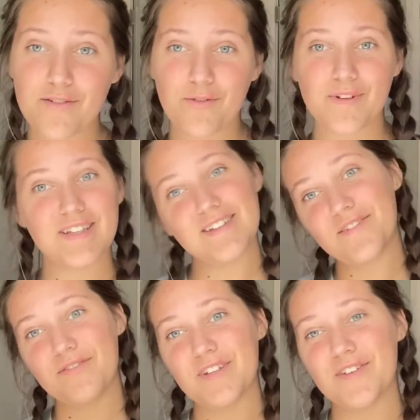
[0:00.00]
everyone, that's it
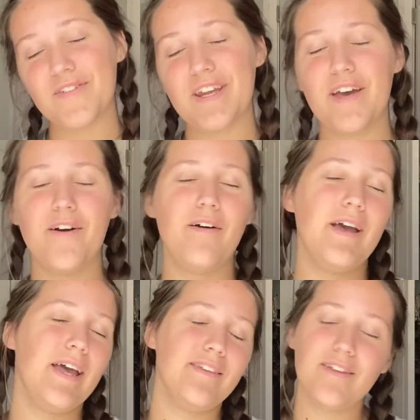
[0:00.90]
for this video.
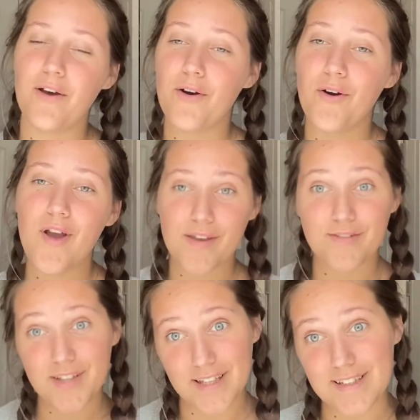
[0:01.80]
So if
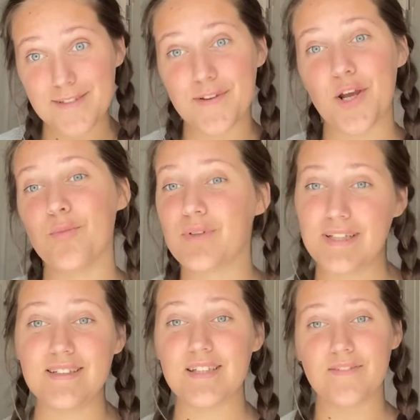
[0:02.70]
you like this video,
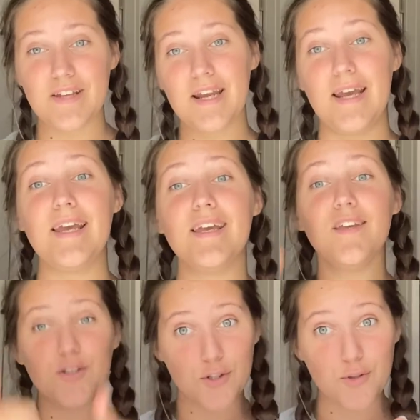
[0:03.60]
please give it a
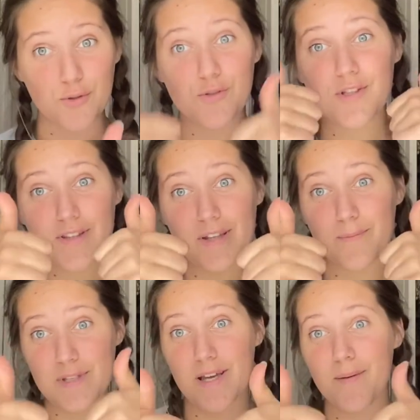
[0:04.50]
huge
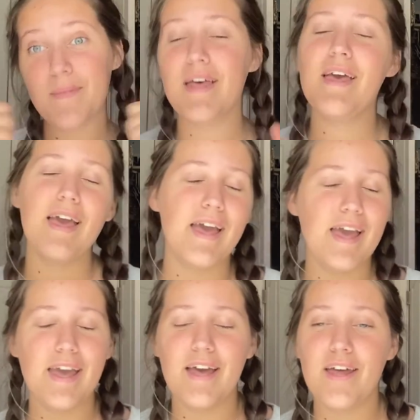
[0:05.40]
thumbs up.
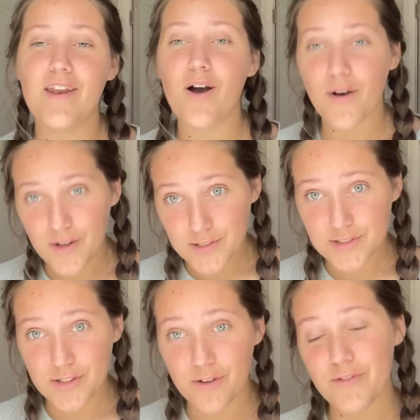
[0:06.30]
And
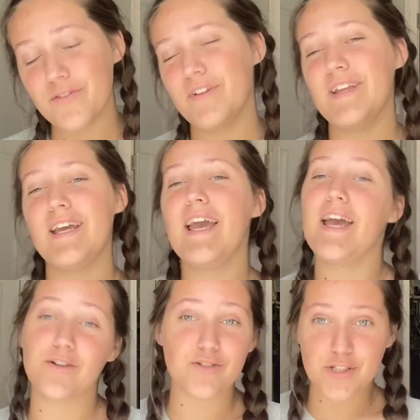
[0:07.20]
also, if you're feeling
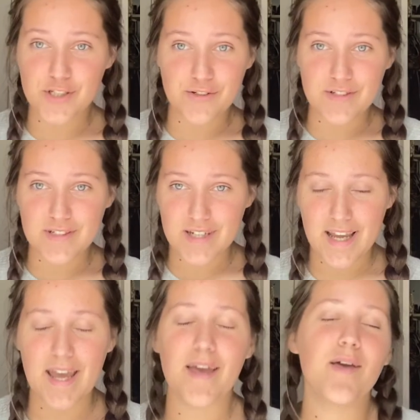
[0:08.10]
extra generous
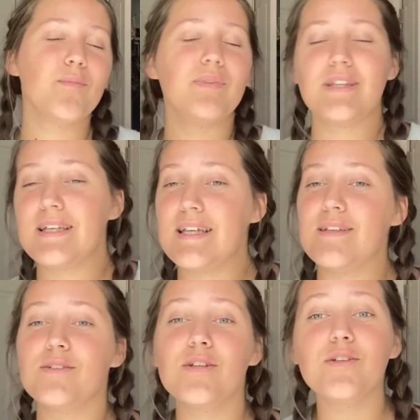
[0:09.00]
today,
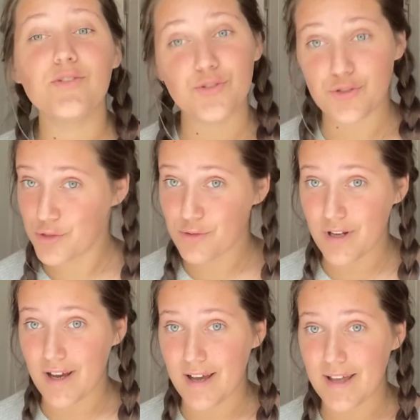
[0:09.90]
please do
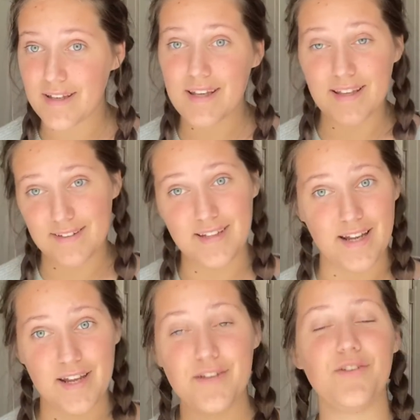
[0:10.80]
not
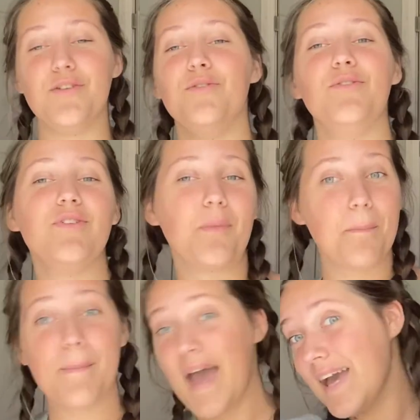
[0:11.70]
hesitate to
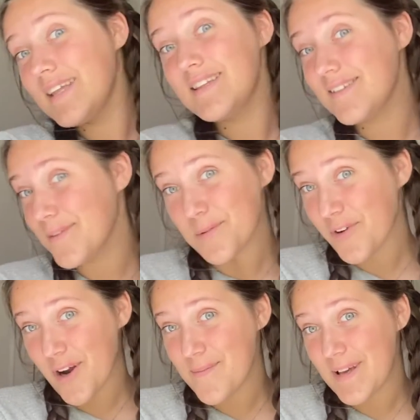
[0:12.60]
smack the
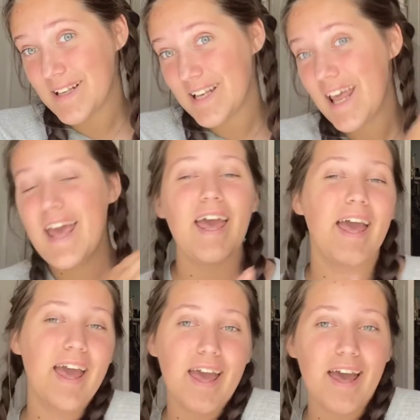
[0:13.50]
subscribe button.
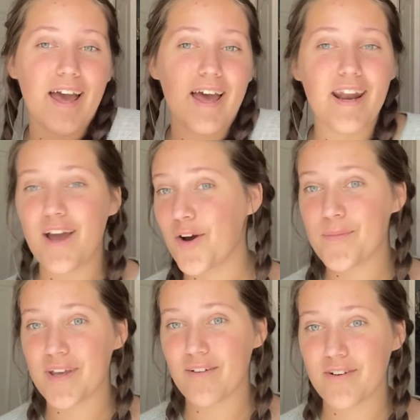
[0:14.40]
And I hope
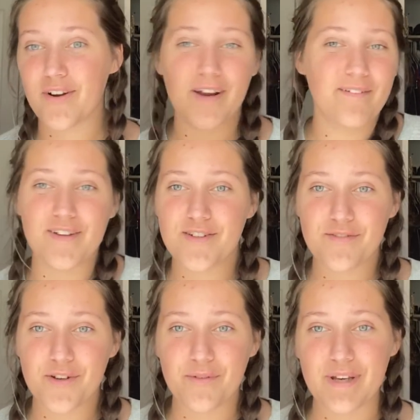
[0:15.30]
you have a great rest
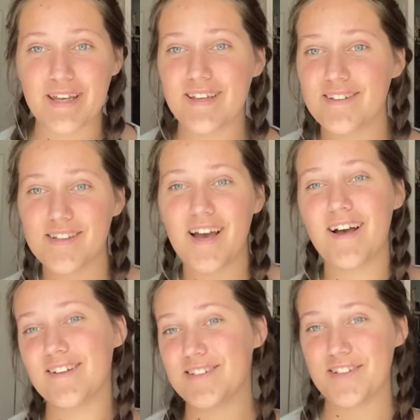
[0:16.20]
of your week.
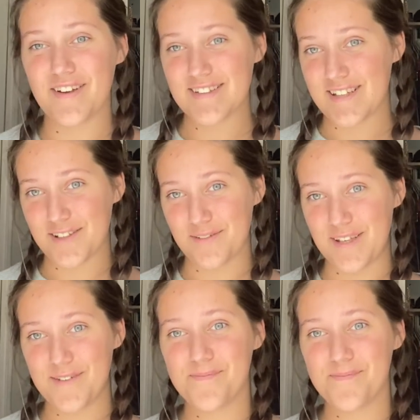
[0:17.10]
I'll see you guys next week.